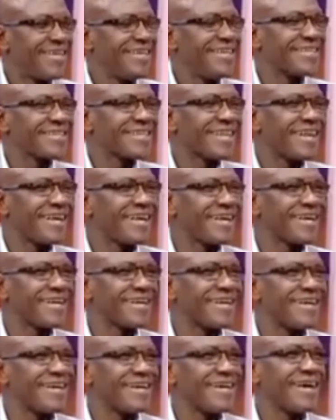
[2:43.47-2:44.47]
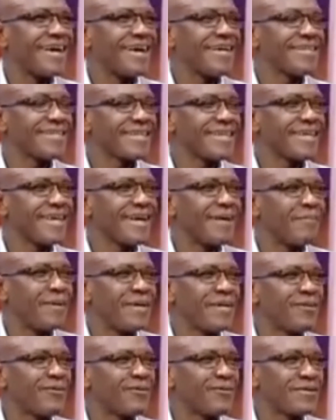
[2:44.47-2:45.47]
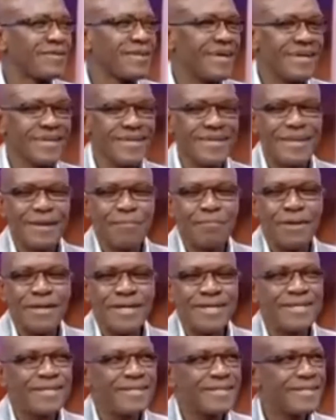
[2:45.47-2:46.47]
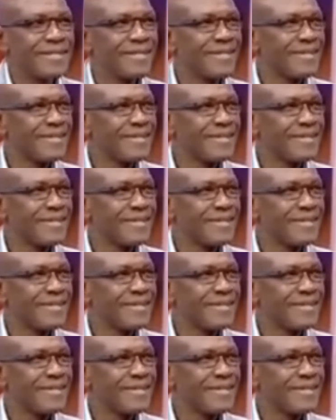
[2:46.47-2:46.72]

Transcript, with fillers: is like asking a man to stand in a bucket